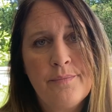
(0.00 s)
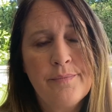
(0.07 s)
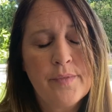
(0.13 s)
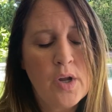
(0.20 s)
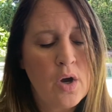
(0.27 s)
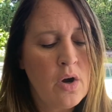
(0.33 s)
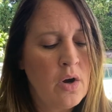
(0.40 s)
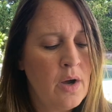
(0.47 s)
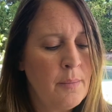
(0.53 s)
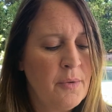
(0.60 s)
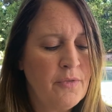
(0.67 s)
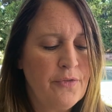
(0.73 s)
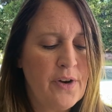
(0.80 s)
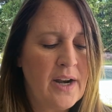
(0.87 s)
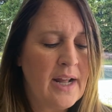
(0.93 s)
No, I'm
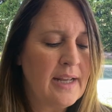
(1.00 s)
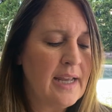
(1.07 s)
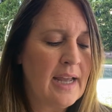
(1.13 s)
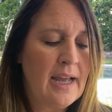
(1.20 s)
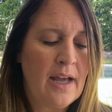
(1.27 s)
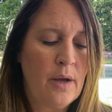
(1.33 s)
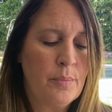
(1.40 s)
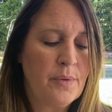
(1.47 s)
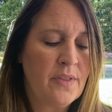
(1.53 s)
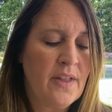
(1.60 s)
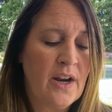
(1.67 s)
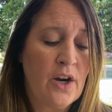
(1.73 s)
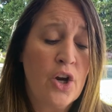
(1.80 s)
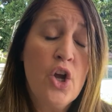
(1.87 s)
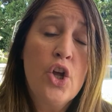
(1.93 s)
afraid I can't help you
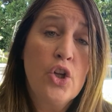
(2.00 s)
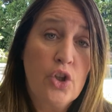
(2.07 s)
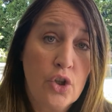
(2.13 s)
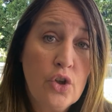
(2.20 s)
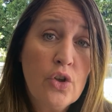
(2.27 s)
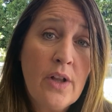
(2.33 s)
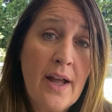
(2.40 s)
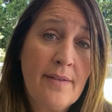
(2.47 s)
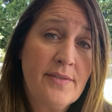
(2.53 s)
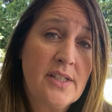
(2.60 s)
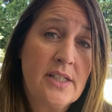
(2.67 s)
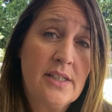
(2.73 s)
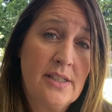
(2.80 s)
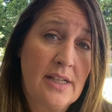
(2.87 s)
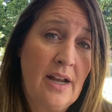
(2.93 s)
there. You'll have to
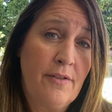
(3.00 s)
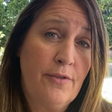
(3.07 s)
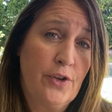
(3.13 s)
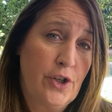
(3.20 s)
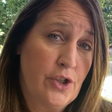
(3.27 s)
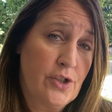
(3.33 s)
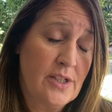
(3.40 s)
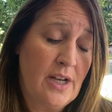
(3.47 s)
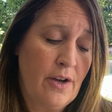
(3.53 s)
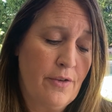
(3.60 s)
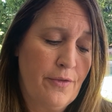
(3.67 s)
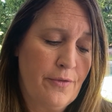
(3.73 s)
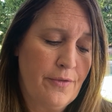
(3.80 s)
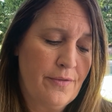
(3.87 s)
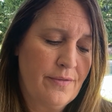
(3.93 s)
decide for
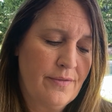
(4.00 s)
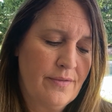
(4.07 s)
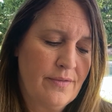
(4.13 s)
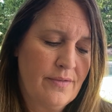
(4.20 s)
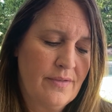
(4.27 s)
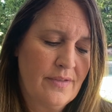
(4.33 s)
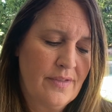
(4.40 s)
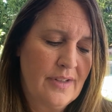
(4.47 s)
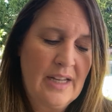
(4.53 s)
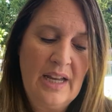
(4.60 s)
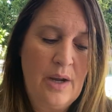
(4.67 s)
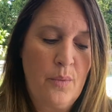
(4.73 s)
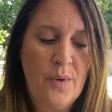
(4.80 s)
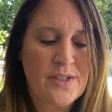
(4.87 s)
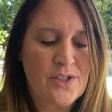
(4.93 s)
yourself."
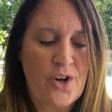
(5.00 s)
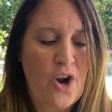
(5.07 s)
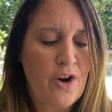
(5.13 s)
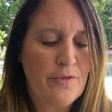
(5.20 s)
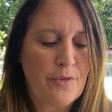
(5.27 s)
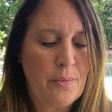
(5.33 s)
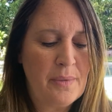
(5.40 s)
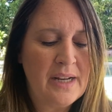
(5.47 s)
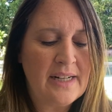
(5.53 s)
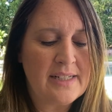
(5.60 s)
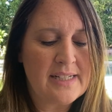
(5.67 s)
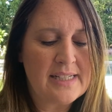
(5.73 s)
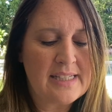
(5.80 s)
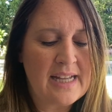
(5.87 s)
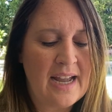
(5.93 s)
It wasn't hard for me to
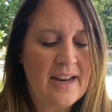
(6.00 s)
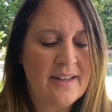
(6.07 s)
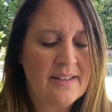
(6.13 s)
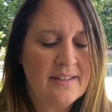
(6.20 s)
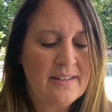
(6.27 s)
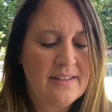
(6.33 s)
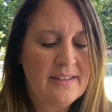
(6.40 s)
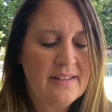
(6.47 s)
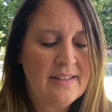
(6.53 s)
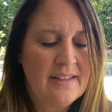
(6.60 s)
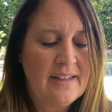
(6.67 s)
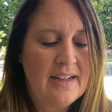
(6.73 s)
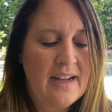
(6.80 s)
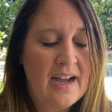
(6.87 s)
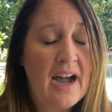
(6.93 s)
decide.
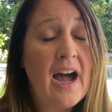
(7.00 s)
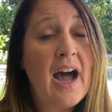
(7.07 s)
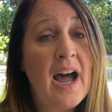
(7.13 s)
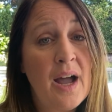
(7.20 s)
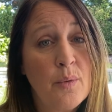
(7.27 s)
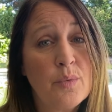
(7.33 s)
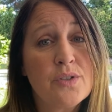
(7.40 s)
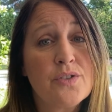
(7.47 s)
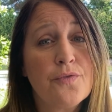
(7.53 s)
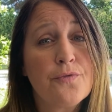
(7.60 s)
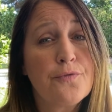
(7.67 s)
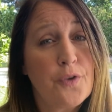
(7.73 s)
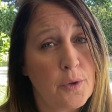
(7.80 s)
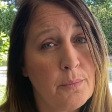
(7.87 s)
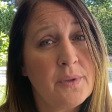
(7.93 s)
I was
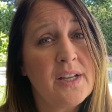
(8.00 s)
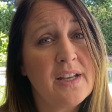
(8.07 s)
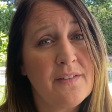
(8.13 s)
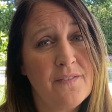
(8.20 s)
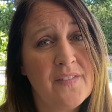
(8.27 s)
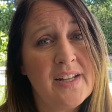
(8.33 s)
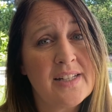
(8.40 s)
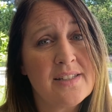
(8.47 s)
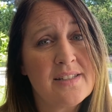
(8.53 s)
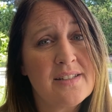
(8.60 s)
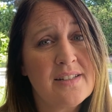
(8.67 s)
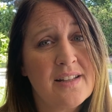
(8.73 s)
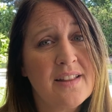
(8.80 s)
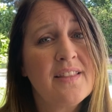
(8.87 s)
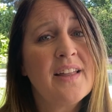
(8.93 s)
firmly
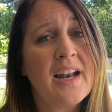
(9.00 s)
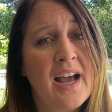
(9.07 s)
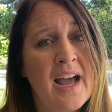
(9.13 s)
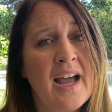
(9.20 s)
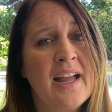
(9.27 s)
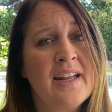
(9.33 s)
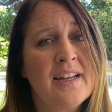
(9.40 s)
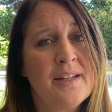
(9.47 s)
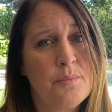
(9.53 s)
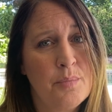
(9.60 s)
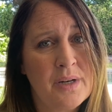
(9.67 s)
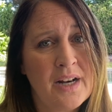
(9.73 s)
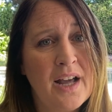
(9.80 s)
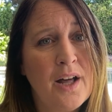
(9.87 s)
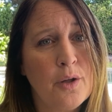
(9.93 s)
convinced that I had
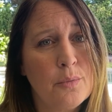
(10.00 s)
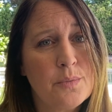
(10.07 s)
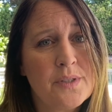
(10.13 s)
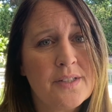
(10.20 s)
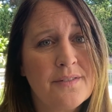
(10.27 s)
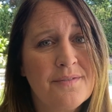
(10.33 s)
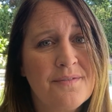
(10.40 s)
been helped.